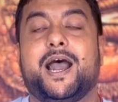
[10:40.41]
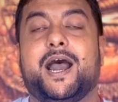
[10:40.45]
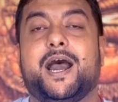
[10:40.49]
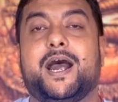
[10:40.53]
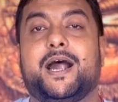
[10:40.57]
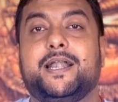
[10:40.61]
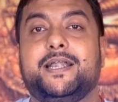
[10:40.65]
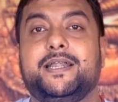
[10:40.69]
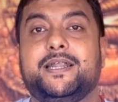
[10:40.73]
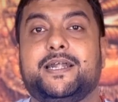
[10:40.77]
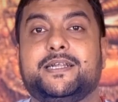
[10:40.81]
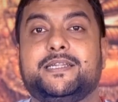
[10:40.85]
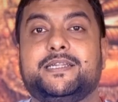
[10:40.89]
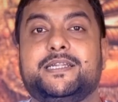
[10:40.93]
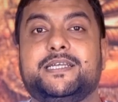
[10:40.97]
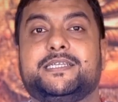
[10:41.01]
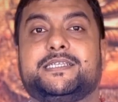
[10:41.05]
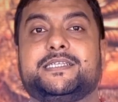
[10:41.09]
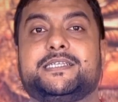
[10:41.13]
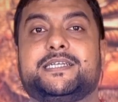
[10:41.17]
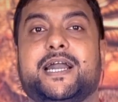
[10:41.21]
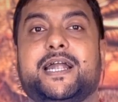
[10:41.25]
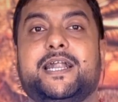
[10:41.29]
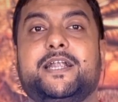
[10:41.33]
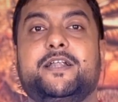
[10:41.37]
Under
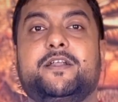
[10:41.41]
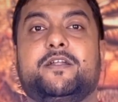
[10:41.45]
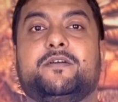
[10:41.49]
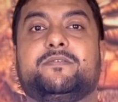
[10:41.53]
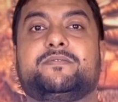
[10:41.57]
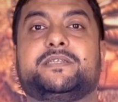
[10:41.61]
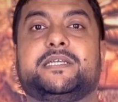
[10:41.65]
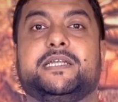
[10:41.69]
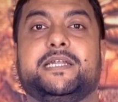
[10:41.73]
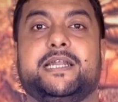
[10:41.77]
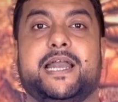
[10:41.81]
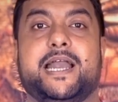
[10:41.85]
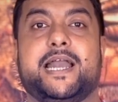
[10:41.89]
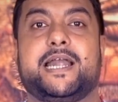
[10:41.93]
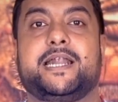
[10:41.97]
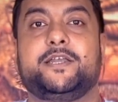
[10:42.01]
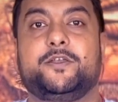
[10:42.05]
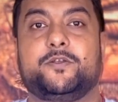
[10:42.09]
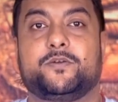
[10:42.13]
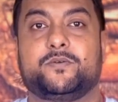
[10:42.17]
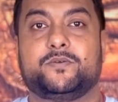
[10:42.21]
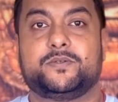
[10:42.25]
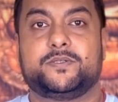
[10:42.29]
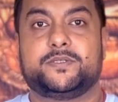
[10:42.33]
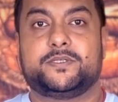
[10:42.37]
this kind of
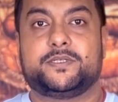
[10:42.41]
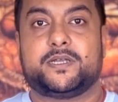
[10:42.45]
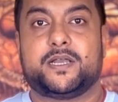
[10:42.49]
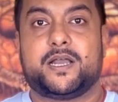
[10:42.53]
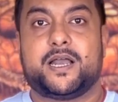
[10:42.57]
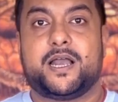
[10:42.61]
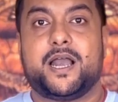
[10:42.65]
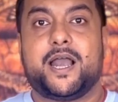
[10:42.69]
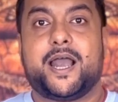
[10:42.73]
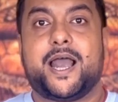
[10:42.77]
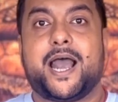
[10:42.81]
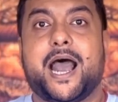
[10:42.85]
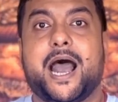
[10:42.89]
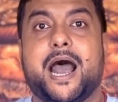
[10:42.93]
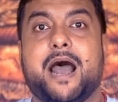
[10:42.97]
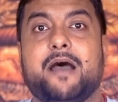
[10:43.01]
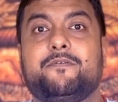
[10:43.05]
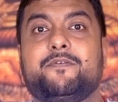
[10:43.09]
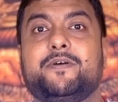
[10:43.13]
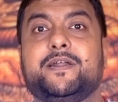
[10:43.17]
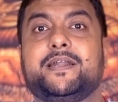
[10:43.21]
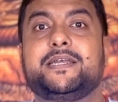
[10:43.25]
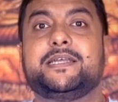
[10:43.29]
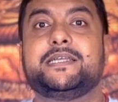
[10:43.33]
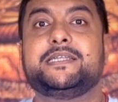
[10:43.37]
scenarios,
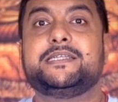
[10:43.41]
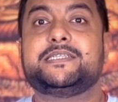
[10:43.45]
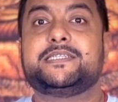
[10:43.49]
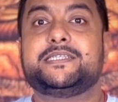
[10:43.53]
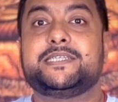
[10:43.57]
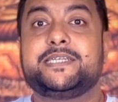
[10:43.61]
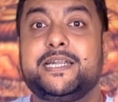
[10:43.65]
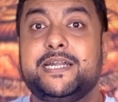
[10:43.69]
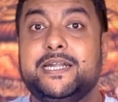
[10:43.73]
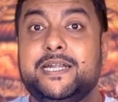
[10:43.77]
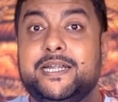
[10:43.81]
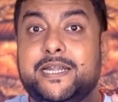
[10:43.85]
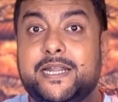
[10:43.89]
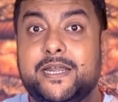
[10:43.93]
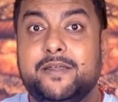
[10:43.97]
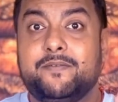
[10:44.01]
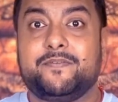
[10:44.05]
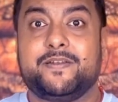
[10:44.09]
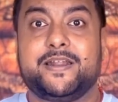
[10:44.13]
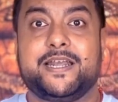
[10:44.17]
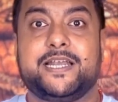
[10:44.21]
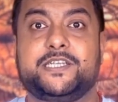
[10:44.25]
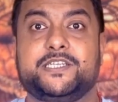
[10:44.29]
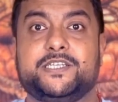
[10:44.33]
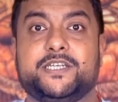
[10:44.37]
our instinctive
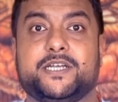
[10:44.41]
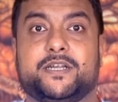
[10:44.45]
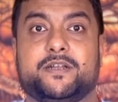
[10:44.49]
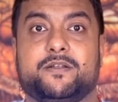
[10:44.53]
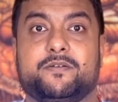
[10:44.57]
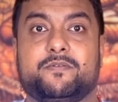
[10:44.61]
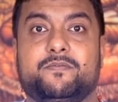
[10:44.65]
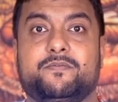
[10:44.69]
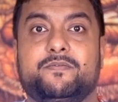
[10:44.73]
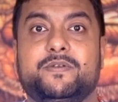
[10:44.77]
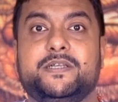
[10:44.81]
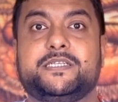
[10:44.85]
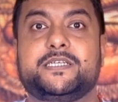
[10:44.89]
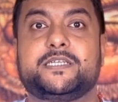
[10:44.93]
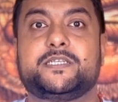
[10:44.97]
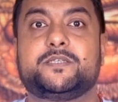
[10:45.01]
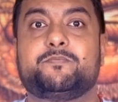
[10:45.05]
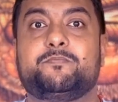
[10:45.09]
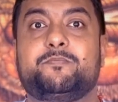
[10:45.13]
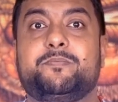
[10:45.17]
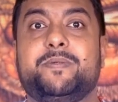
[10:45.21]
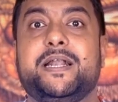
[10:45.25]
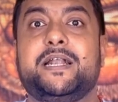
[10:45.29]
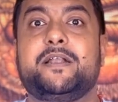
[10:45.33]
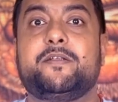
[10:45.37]
nature, which is
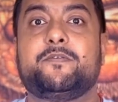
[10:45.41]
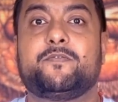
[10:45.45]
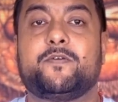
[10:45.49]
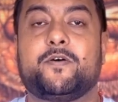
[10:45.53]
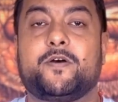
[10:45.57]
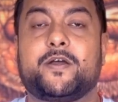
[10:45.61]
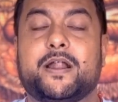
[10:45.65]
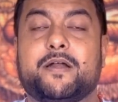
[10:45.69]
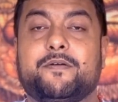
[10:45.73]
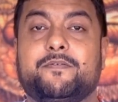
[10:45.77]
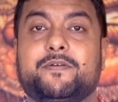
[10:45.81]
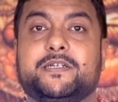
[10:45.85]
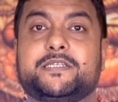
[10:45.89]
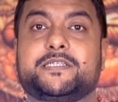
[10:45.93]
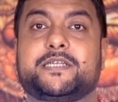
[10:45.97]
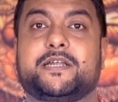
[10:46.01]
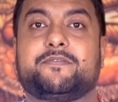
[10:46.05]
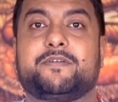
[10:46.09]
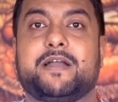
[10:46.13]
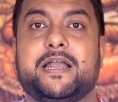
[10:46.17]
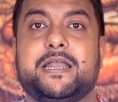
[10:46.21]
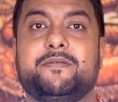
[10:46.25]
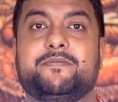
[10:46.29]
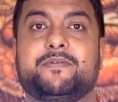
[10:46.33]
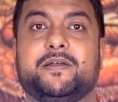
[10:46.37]
built for our
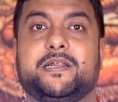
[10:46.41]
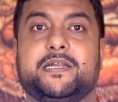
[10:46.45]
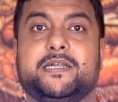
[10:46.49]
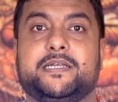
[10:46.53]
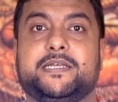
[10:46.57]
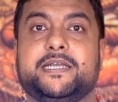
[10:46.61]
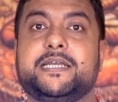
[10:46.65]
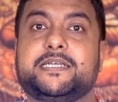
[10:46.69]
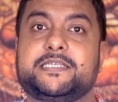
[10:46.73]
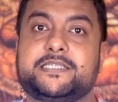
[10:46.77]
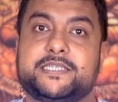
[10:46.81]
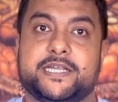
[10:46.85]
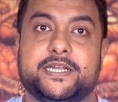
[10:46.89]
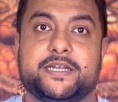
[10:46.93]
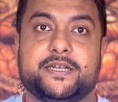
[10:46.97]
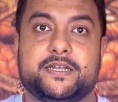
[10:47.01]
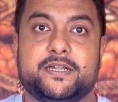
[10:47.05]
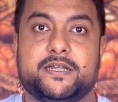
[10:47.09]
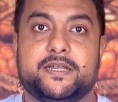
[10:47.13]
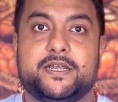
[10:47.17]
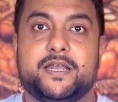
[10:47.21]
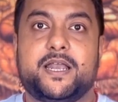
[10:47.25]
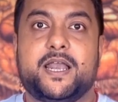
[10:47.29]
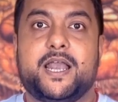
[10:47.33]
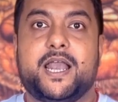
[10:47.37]
survival, kicks in
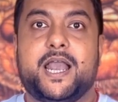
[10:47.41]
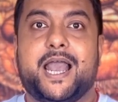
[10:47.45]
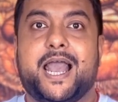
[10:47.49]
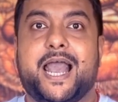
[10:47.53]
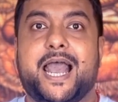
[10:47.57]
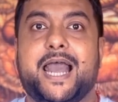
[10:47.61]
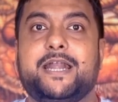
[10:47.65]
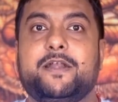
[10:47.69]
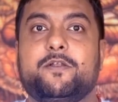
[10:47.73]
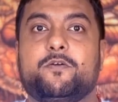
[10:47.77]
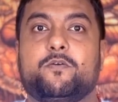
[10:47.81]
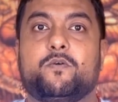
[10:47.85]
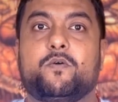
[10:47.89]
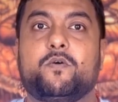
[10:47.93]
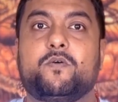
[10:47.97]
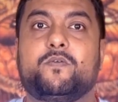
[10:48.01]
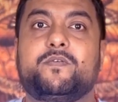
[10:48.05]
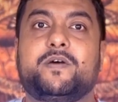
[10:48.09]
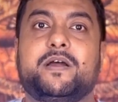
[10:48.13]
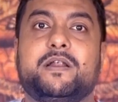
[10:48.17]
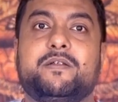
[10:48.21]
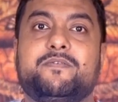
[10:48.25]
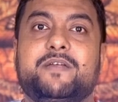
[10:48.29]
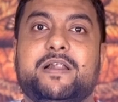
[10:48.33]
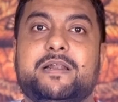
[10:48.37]
and
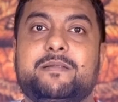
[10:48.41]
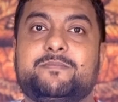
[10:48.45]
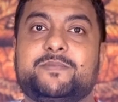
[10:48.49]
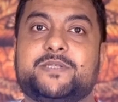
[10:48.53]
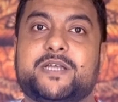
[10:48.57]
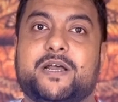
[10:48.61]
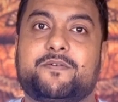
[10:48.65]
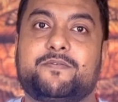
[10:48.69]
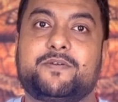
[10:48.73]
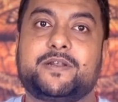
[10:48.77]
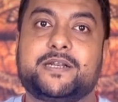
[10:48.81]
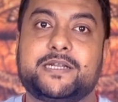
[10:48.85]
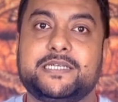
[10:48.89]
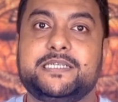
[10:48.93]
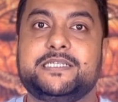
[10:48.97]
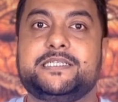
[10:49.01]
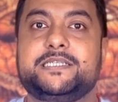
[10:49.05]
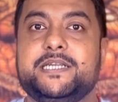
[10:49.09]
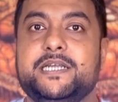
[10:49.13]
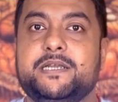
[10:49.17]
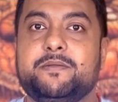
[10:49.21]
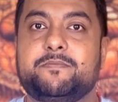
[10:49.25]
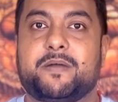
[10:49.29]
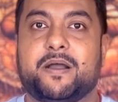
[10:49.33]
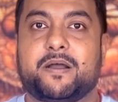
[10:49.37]
overwhelms our
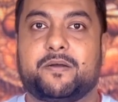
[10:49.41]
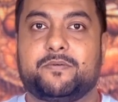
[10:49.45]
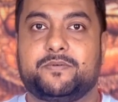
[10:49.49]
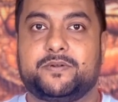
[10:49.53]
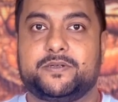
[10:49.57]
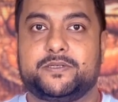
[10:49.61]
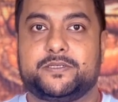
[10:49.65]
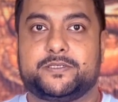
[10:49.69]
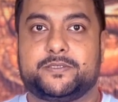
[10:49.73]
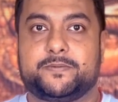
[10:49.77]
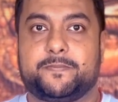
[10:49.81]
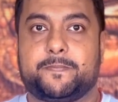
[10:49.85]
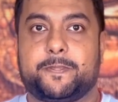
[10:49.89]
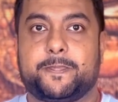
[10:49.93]
reasoning powers.